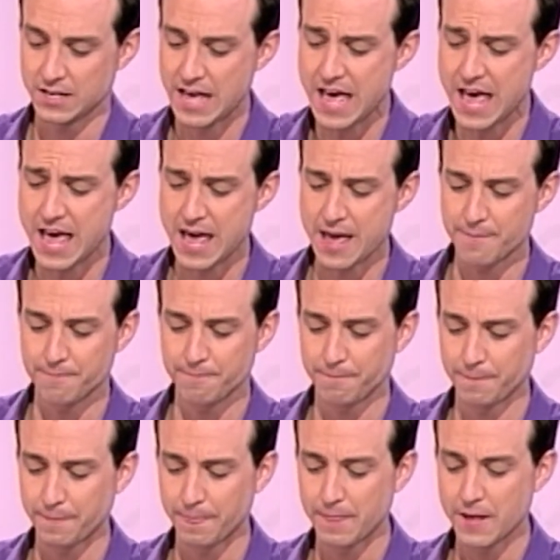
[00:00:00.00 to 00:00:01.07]
A.
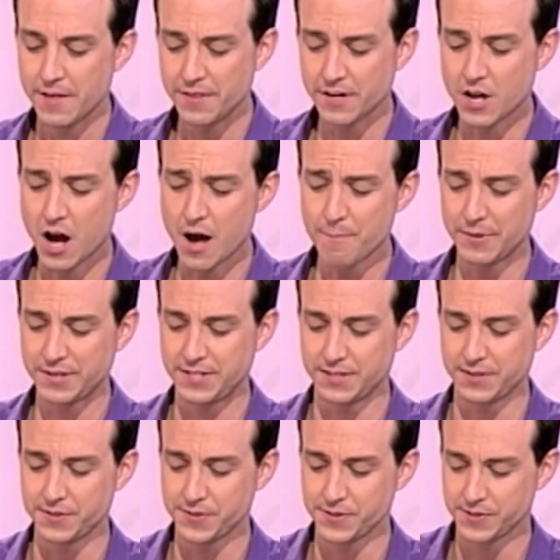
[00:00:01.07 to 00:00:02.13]
The
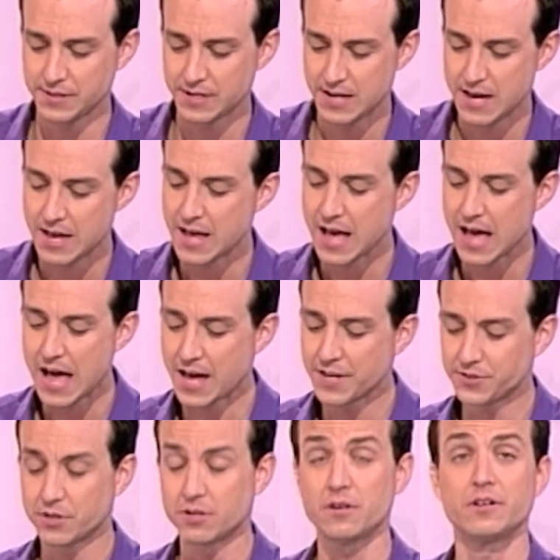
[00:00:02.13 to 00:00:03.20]
competence
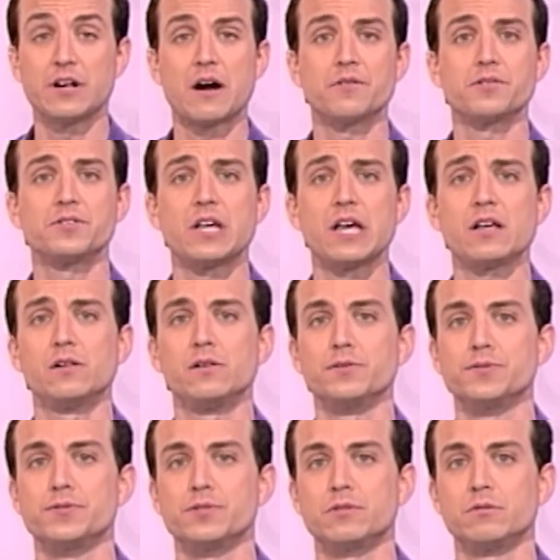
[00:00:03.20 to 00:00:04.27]
has hurt our
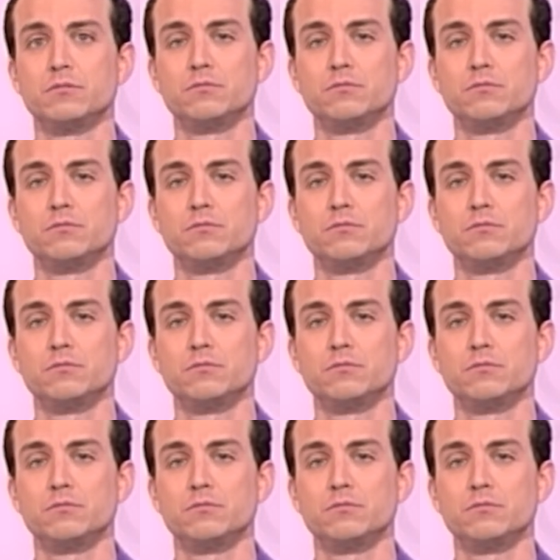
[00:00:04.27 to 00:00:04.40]
sales.